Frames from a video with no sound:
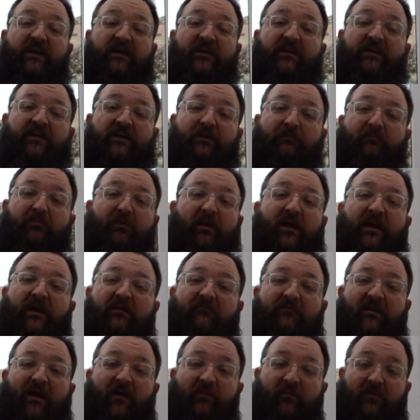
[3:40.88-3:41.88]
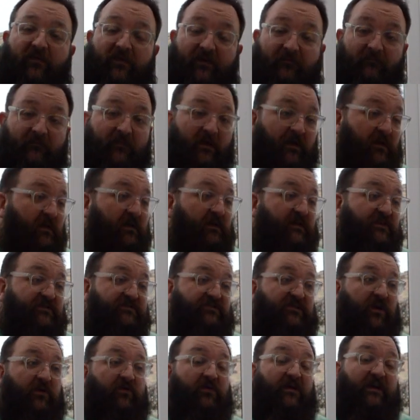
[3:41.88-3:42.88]
you're going to play around with it.
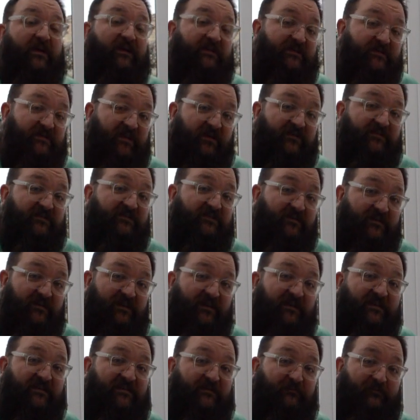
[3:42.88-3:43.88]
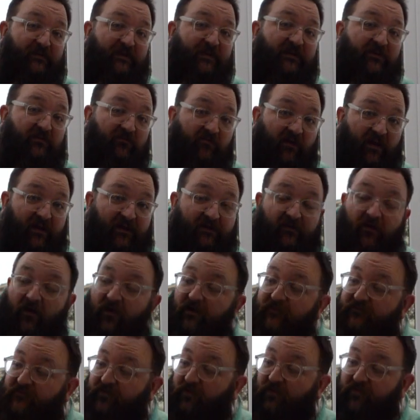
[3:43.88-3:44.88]
So it doesn't need to be great.
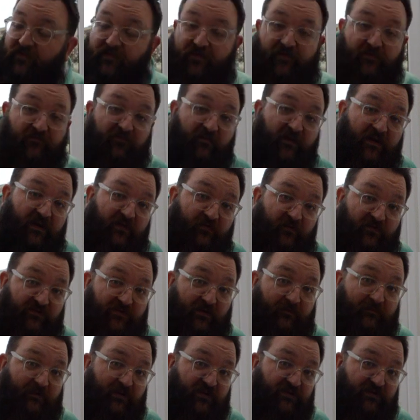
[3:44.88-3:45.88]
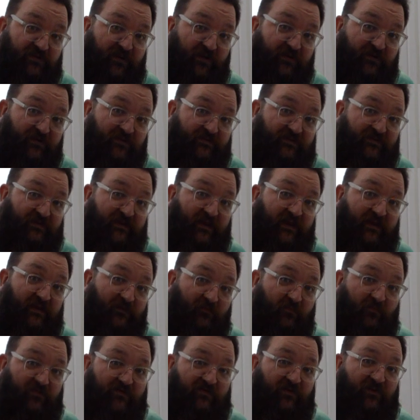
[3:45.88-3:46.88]
I've got three which I'm going to show you today,
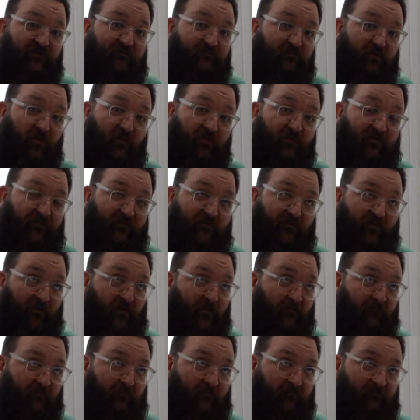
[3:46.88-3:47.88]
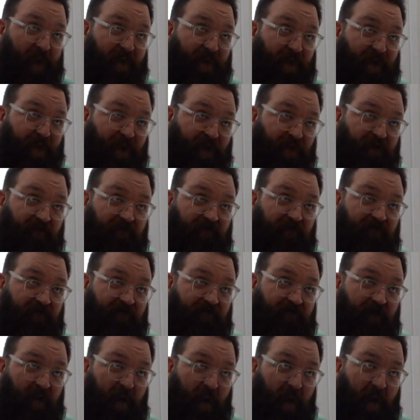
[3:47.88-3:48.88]
which I've bought from
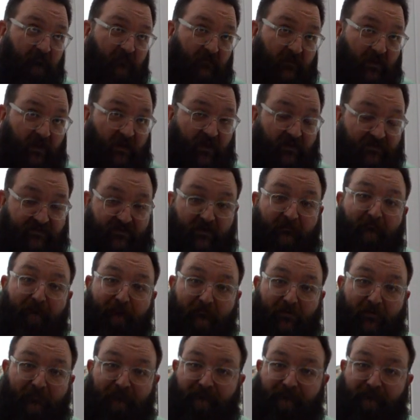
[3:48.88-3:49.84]
a dump,